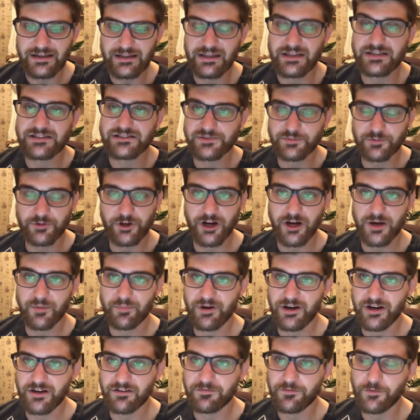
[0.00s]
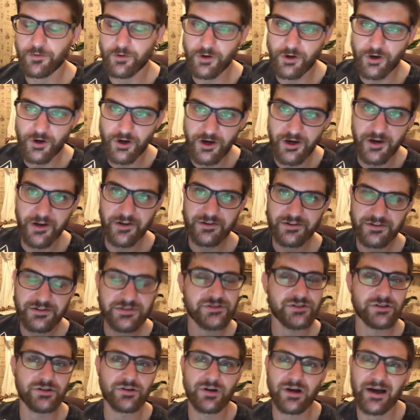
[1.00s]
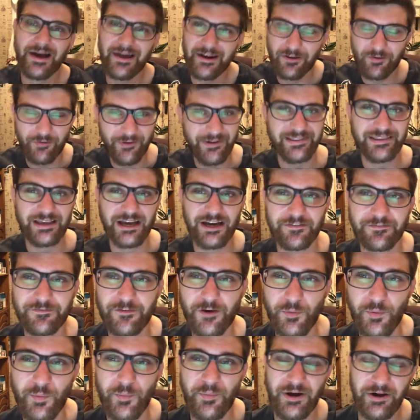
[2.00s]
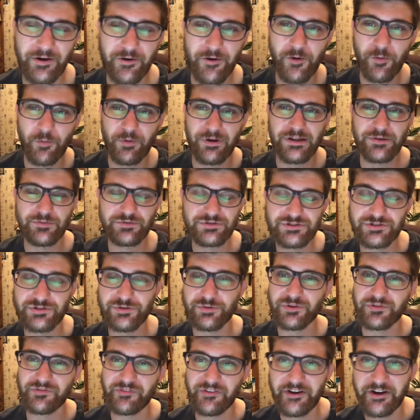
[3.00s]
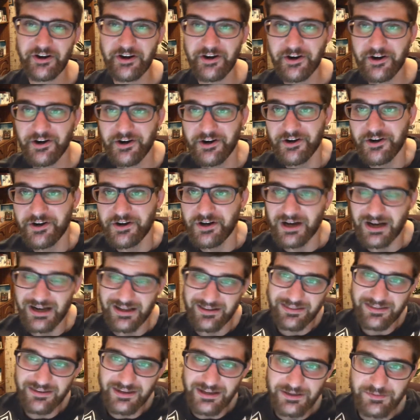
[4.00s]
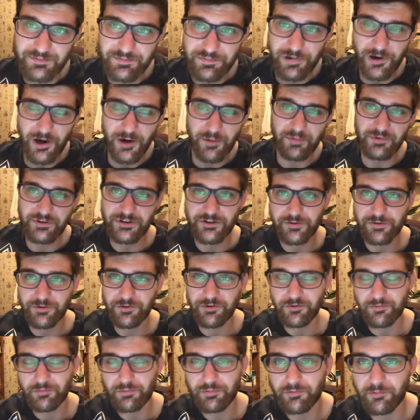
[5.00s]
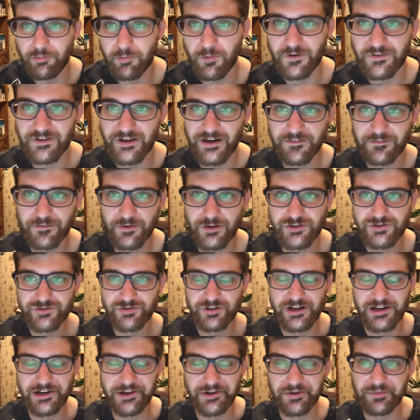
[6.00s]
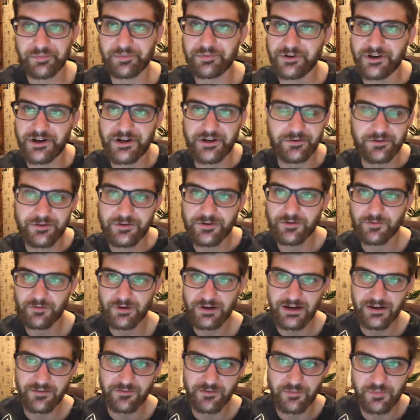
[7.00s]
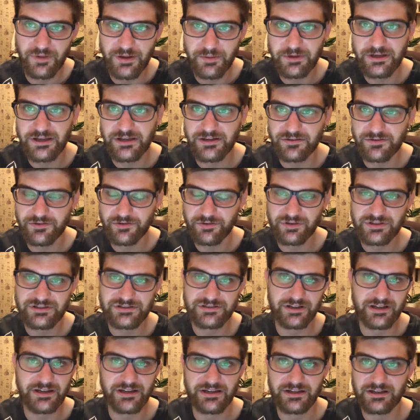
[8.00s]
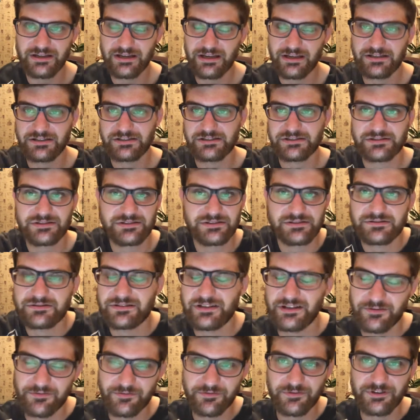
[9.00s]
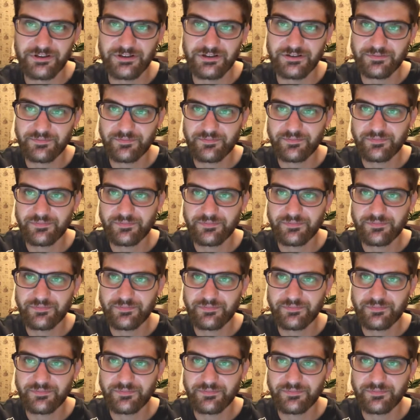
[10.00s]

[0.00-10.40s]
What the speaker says: he eats some ground and pound in full guard. So I didn't like that from him. I don't know what he was doing there. I think probably Crute won that first round, but whatever. Maybe he knew his leg and just didn't really